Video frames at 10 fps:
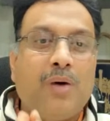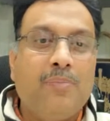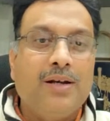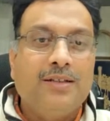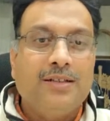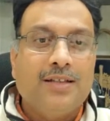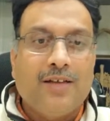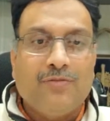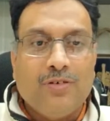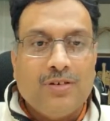population.
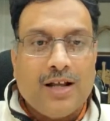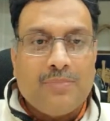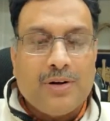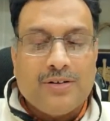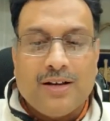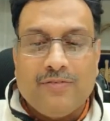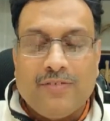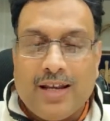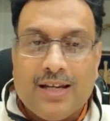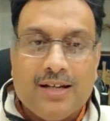Therefore, that particular
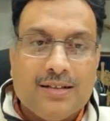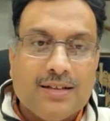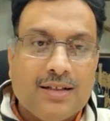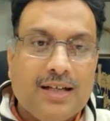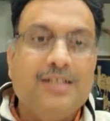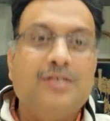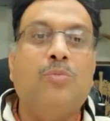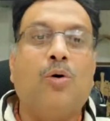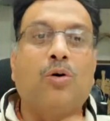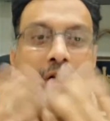variant is
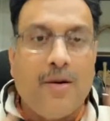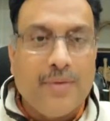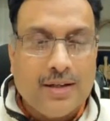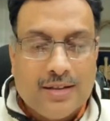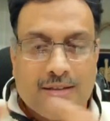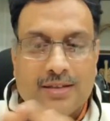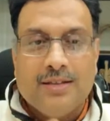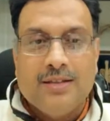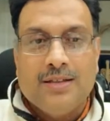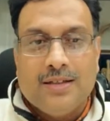more common.
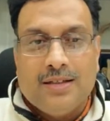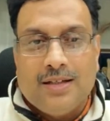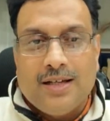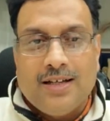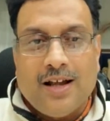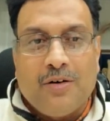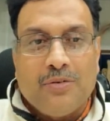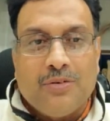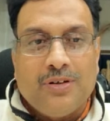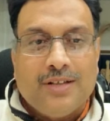
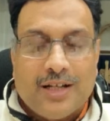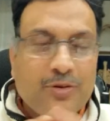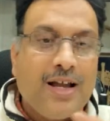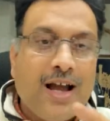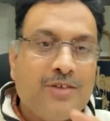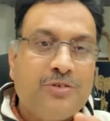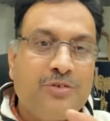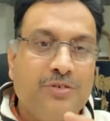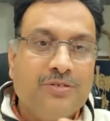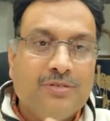Now, that is why I asked
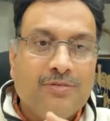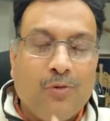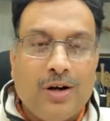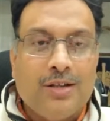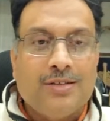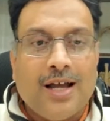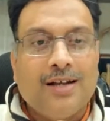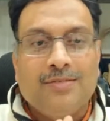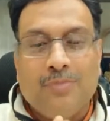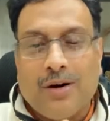you, what is
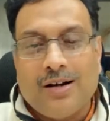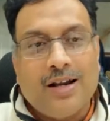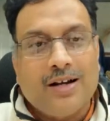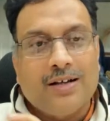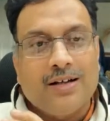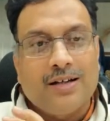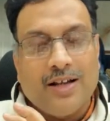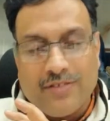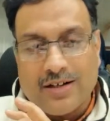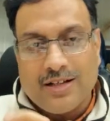that bottleneck
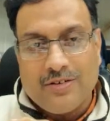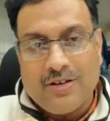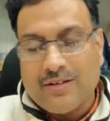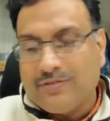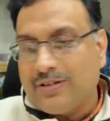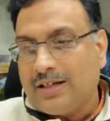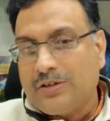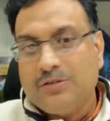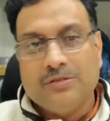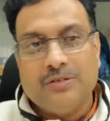effect that you are referring
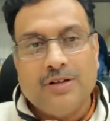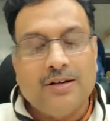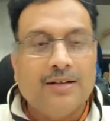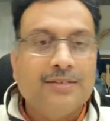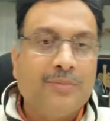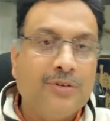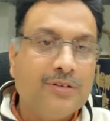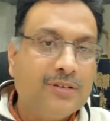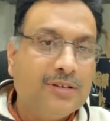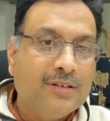to? You are talking
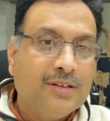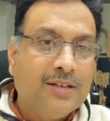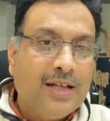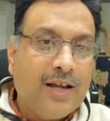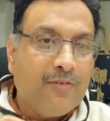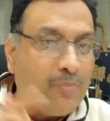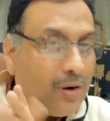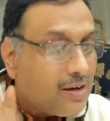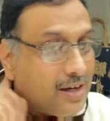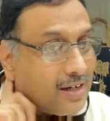about a
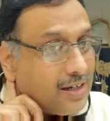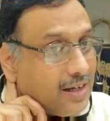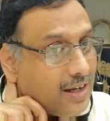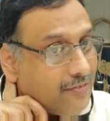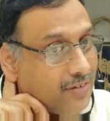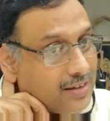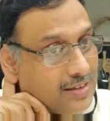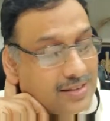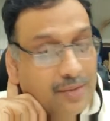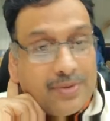bottleneck effect
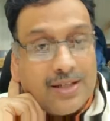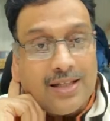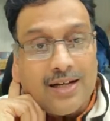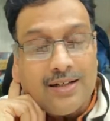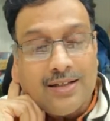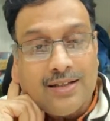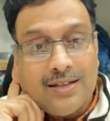is something that